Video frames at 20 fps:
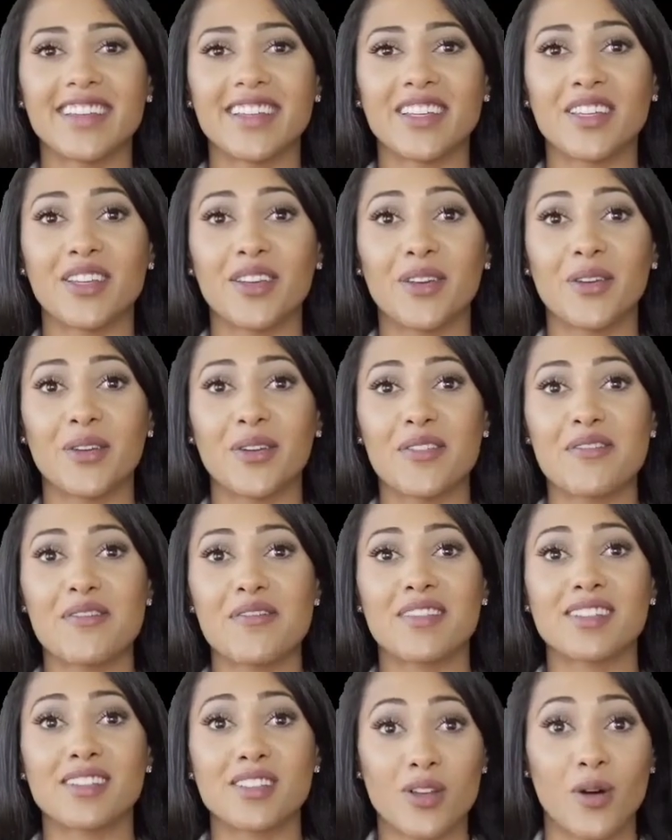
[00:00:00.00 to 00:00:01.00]
concern,
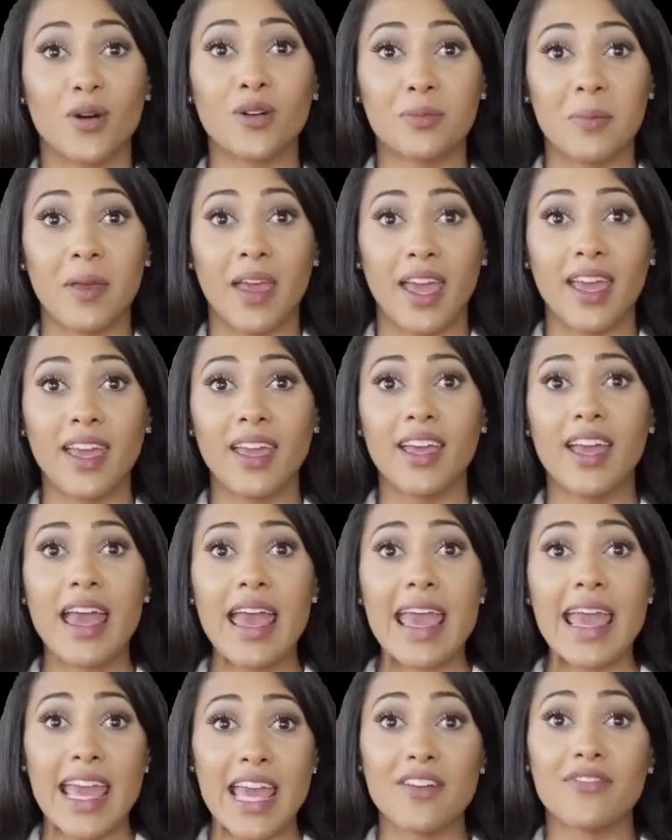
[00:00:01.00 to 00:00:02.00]
however, the
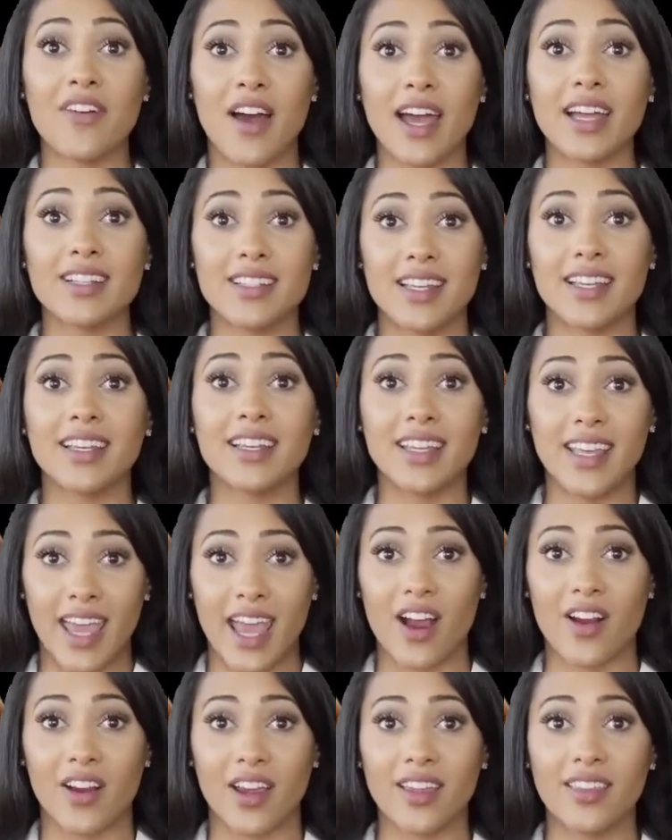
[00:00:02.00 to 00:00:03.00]
areolas might
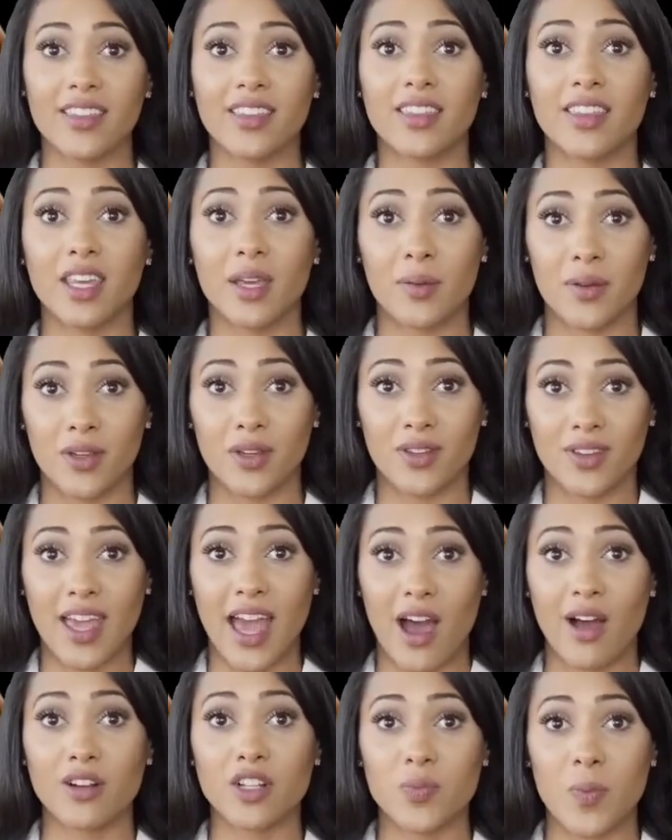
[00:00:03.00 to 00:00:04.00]
turn pinkish or to
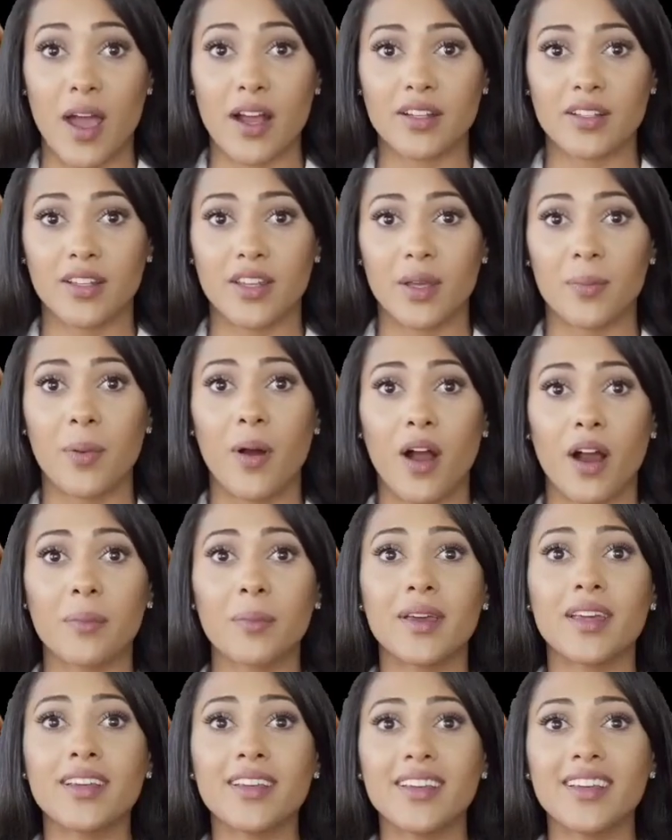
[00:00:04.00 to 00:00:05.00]
its original color
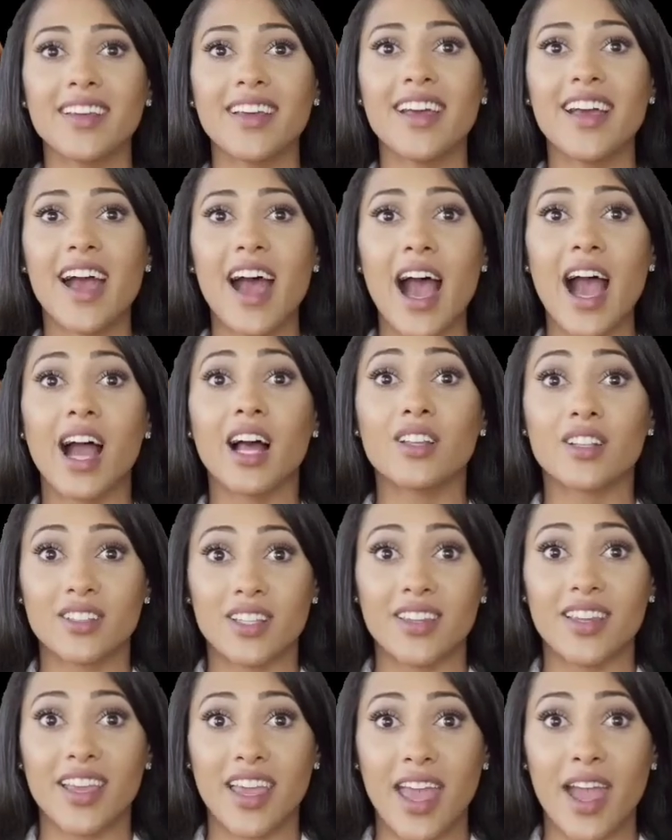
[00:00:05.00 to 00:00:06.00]
post-pregnancy or
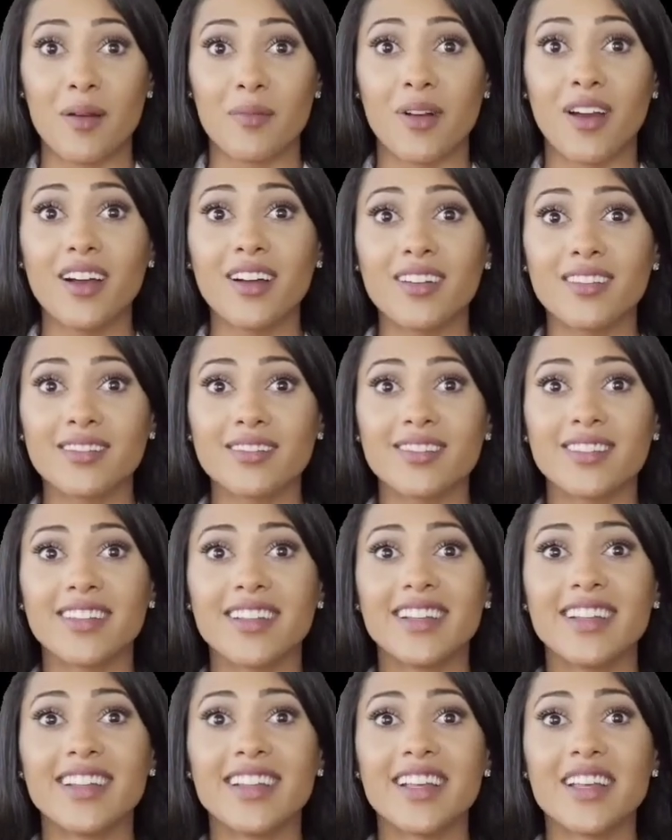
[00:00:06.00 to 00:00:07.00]
still remain
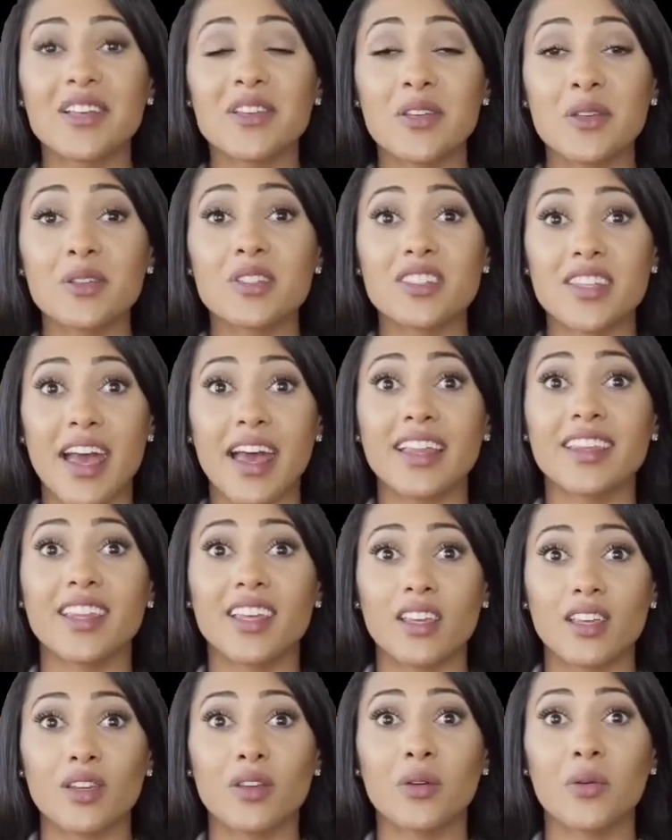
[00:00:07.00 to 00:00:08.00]
dark. It
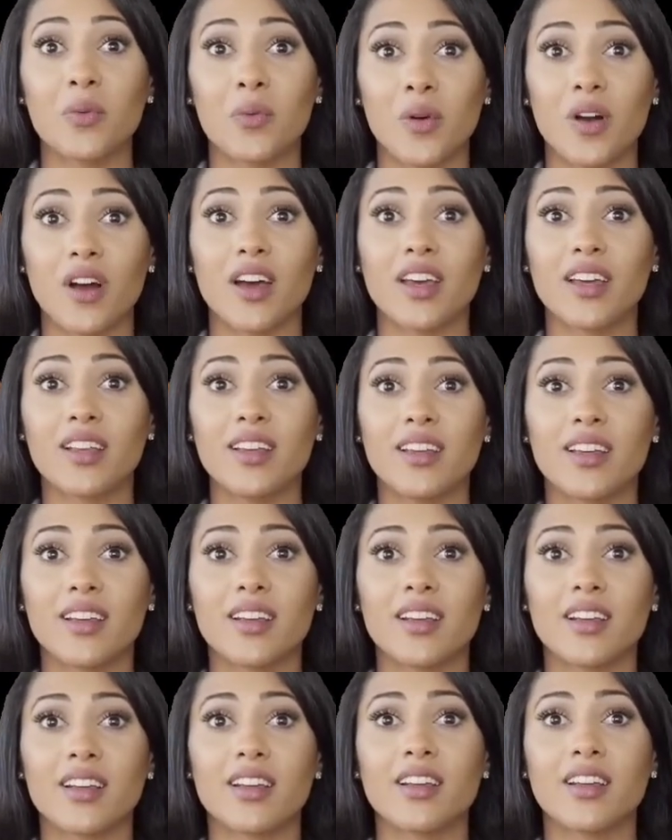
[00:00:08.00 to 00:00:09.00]
totally depends
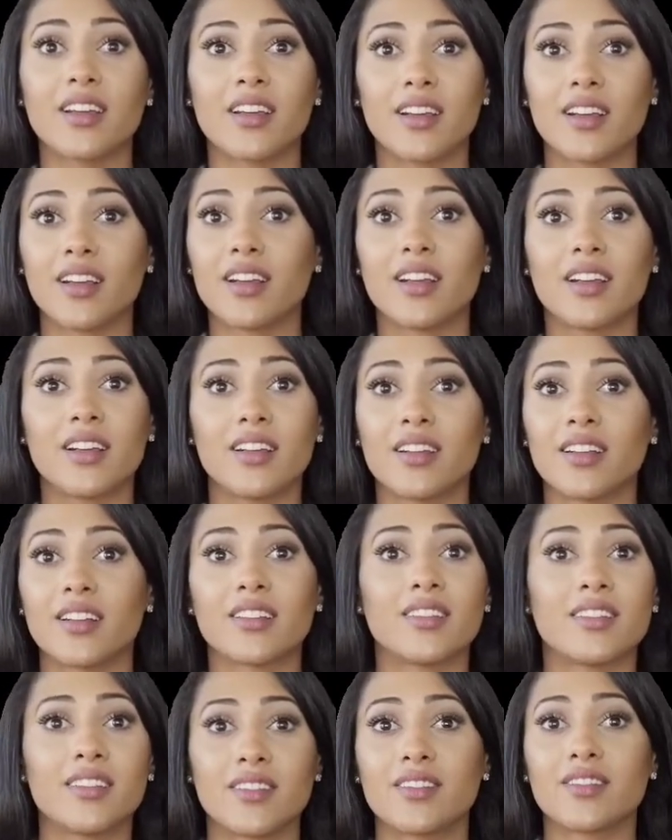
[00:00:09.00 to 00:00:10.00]
on the hormonal
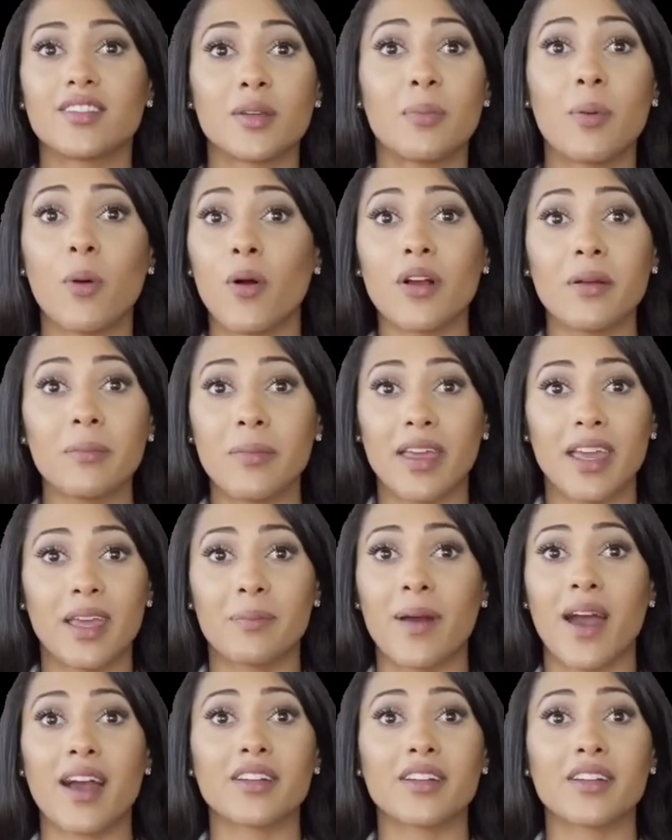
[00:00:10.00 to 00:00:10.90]
changes in one's body.